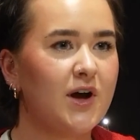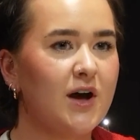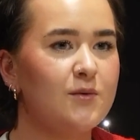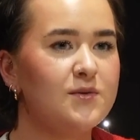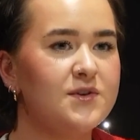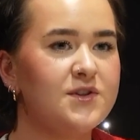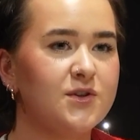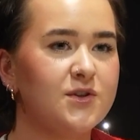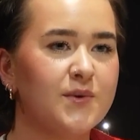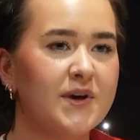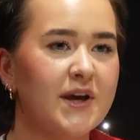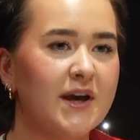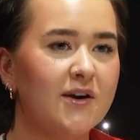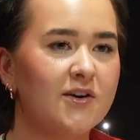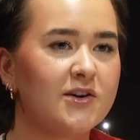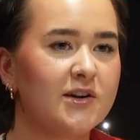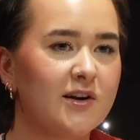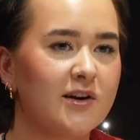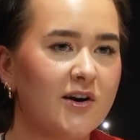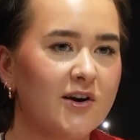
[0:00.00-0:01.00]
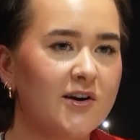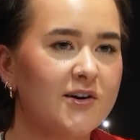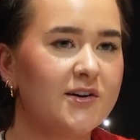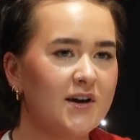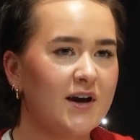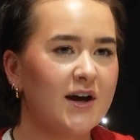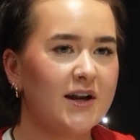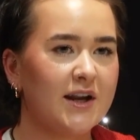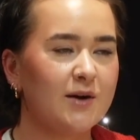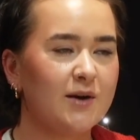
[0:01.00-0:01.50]
was so eager to learn,
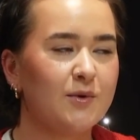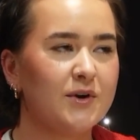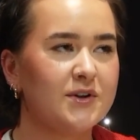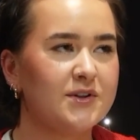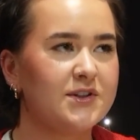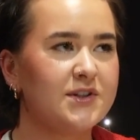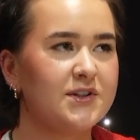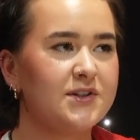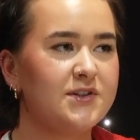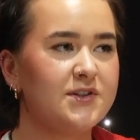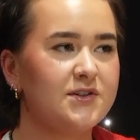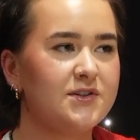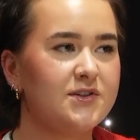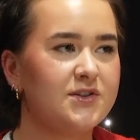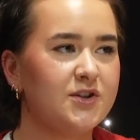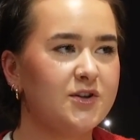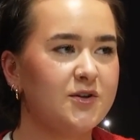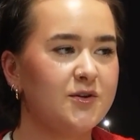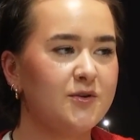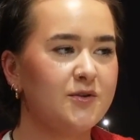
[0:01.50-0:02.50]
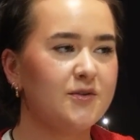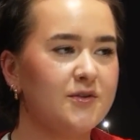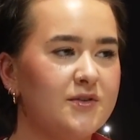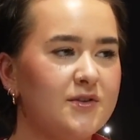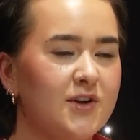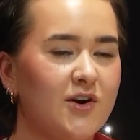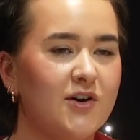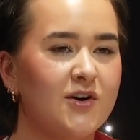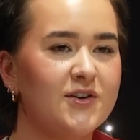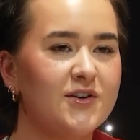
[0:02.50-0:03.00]
and I wanted to
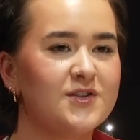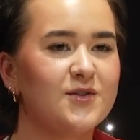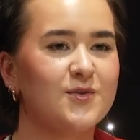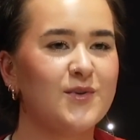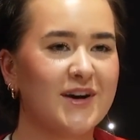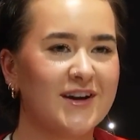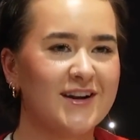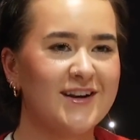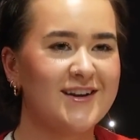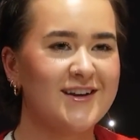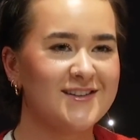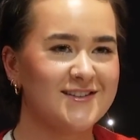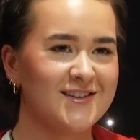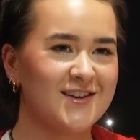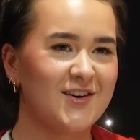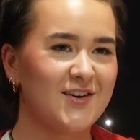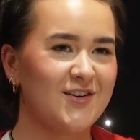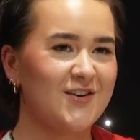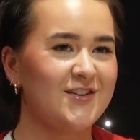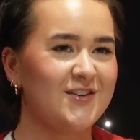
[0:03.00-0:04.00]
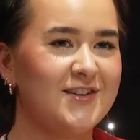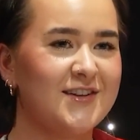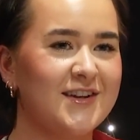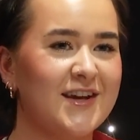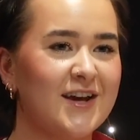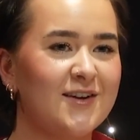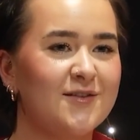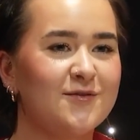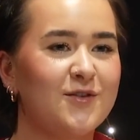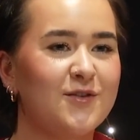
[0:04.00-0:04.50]
learn as quickly as I could and
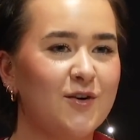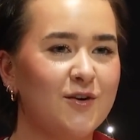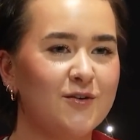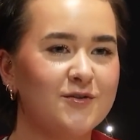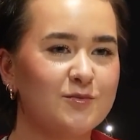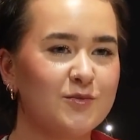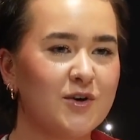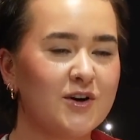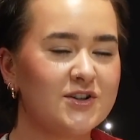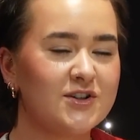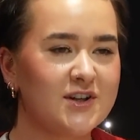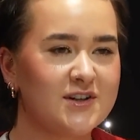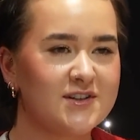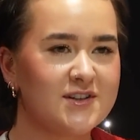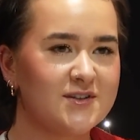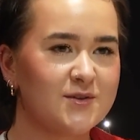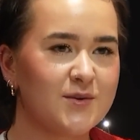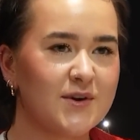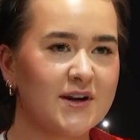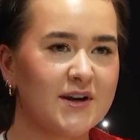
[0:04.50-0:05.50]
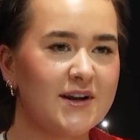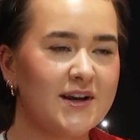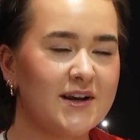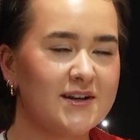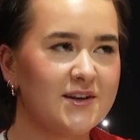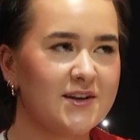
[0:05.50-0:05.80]
get involved in projects as quickly as I